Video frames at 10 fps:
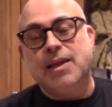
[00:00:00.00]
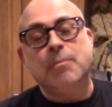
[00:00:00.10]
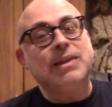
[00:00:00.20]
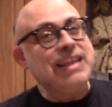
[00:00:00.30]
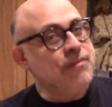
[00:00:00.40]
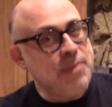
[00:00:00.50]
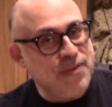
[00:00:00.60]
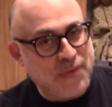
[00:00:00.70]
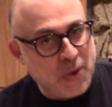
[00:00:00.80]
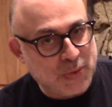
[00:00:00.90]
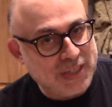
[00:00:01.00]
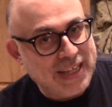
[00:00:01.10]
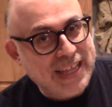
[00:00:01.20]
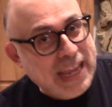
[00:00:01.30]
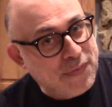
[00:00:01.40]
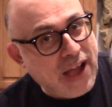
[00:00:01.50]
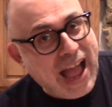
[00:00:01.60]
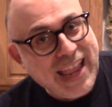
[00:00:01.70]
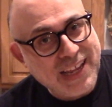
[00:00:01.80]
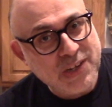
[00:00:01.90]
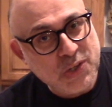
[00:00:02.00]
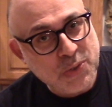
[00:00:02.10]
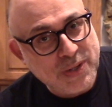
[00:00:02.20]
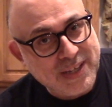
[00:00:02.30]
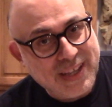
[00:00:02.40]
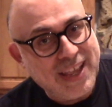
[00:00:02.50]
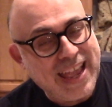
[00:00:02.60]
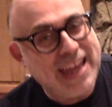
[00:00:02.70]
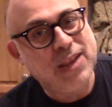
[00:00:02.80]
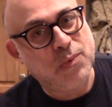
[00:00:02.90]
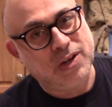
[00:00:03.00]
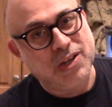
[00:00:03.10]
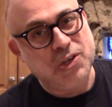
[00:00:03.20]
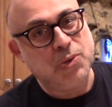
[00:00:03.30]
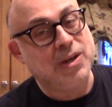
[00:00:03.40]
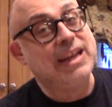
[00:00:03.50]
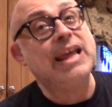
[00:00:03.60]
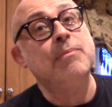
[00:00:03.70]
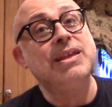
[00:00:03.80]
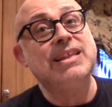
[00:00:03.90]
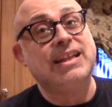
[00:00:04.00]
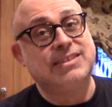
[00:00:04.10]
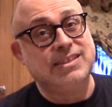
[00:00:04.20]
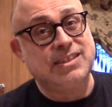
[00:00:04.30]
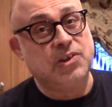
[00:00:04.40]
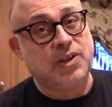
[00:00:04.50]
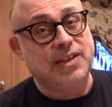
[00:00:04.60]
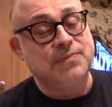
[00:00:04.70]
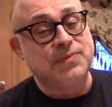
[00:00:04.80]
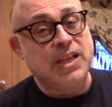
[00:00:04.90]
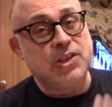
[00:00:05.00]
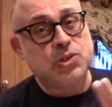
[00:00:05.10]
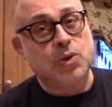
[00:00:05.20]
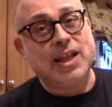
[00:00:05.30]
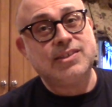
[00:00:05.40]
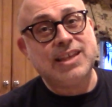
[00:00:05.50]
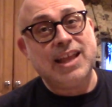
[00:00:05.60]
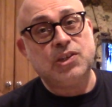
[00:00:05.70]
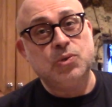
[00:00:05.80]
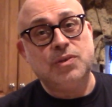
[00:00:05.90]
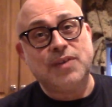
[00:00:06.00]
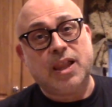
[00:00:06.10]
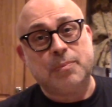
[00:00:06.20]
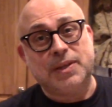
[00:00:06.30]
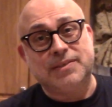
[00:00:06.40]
Believe me, folks, if I can do it, anyone can do it. And I mean that sincerely. So let's get to developing.